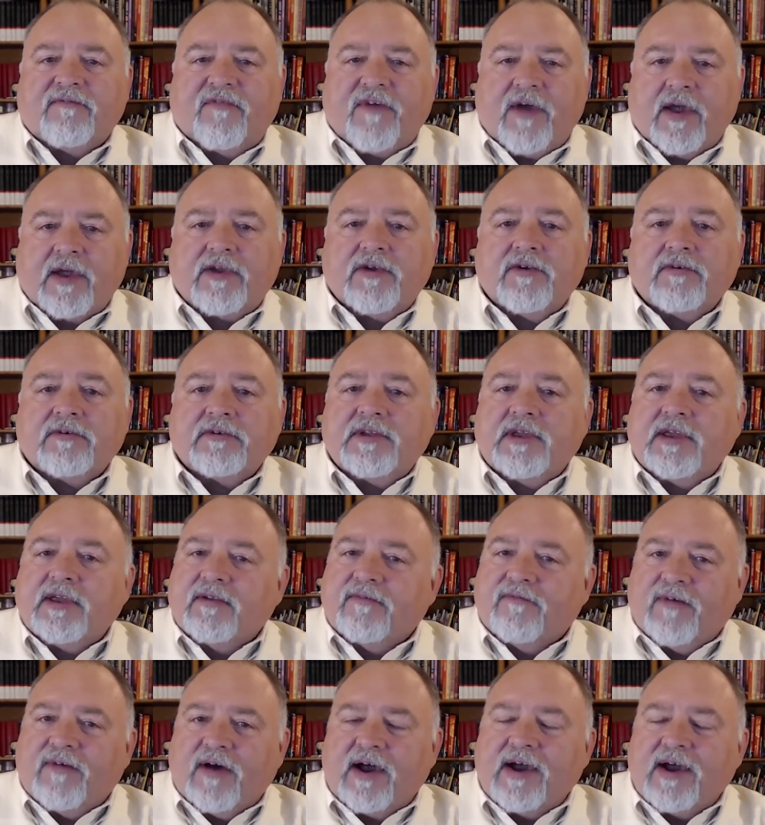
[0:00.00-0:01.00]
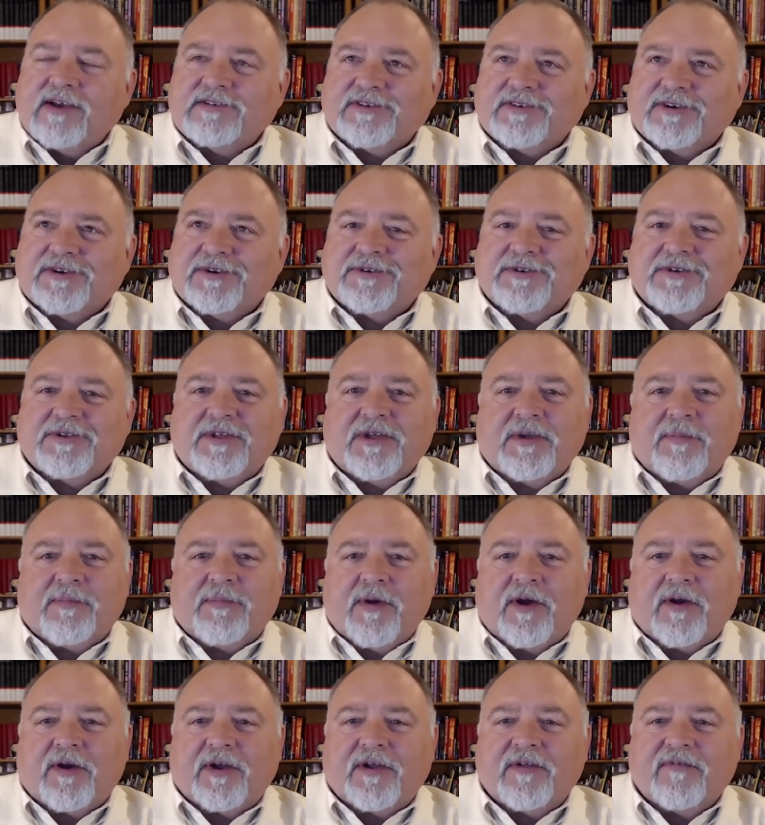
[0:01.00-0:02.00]
faculty advisor to the
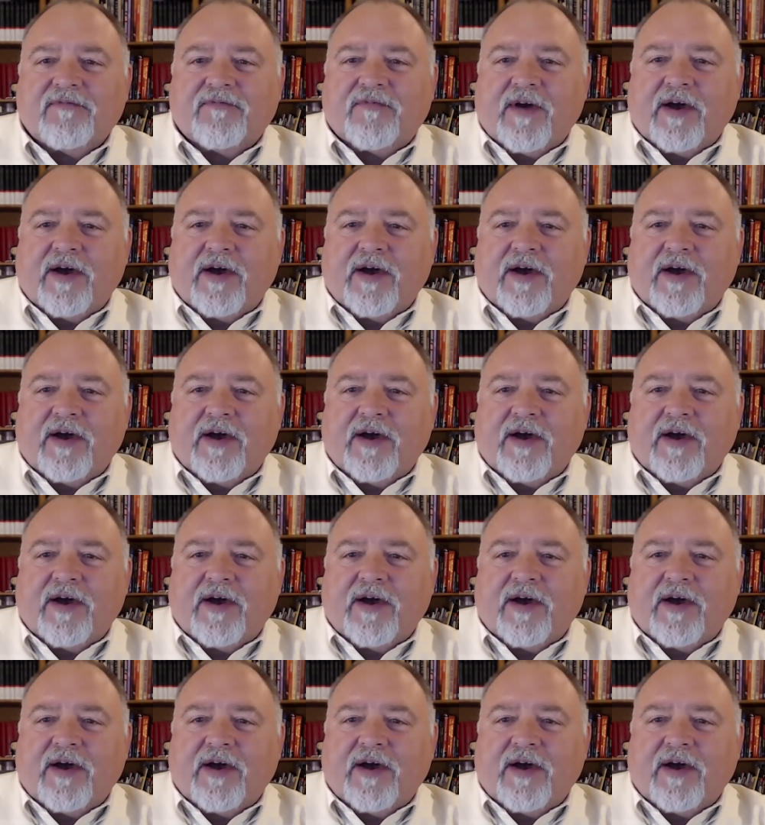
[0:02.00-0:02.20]
American